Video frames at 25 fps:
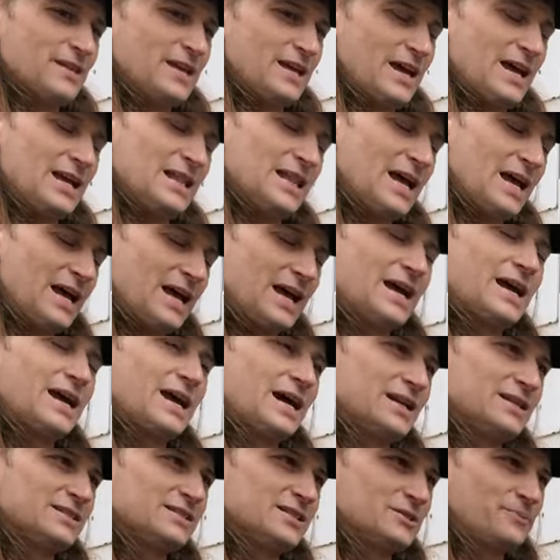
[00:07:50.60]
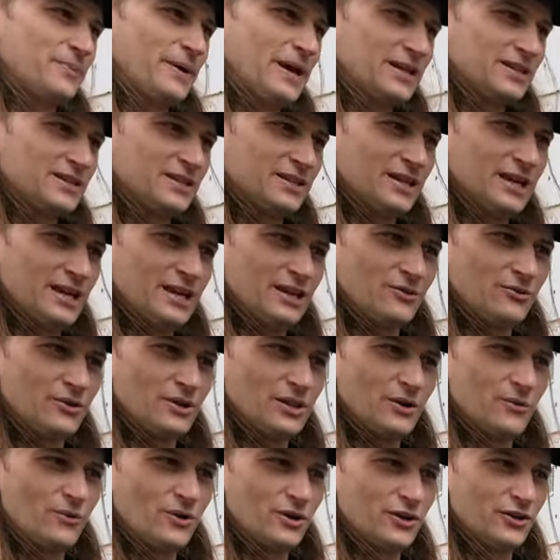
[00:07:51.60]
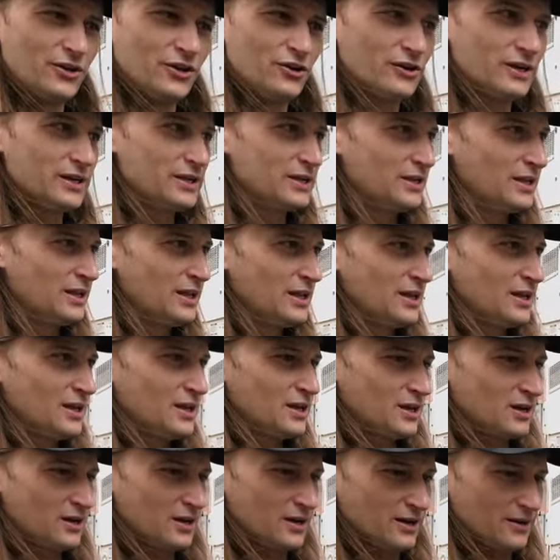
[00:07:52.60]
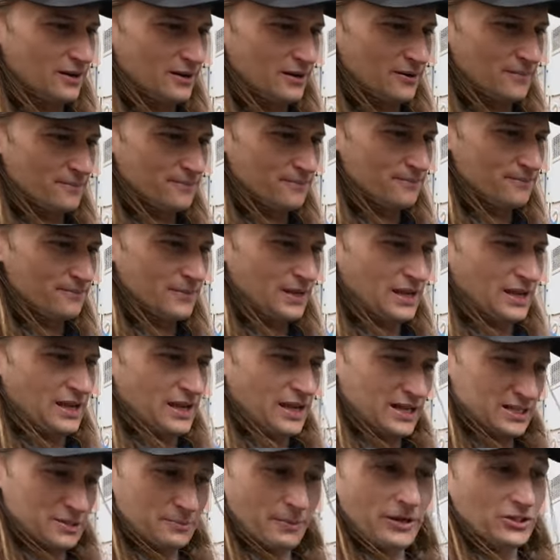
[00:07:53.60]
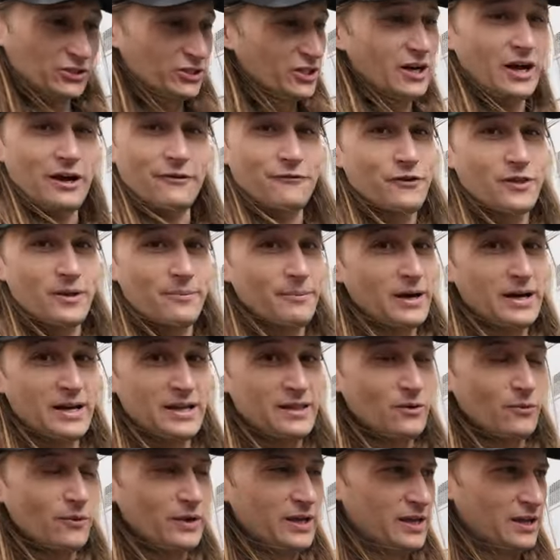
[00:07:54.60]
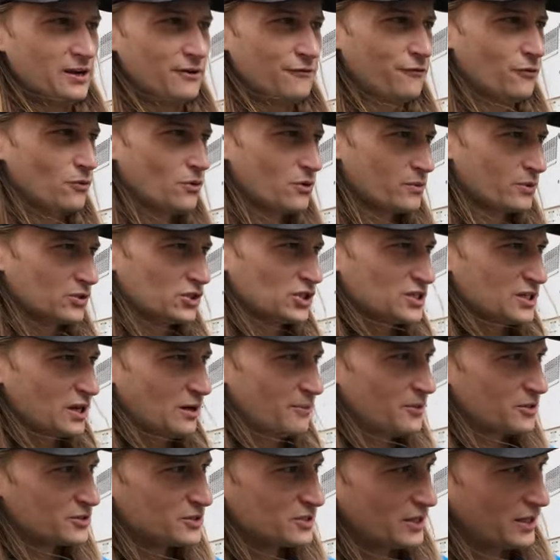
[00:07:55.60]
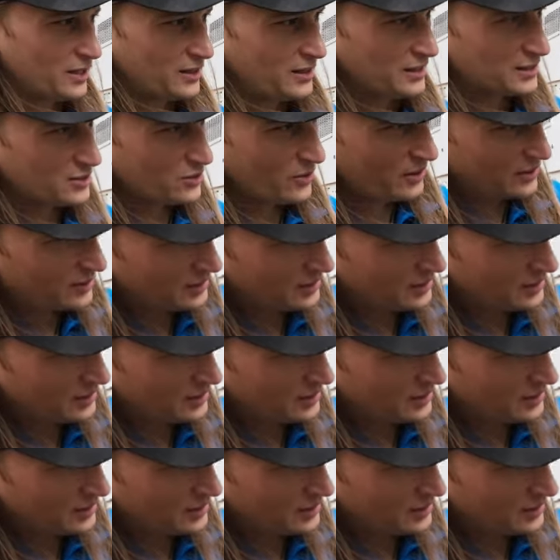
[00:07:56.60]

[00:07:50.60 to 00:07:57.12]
and like I kind of suspected, they didn't really want to do it. Um, and especially not for the money that we can afford, which is almost nothing. So I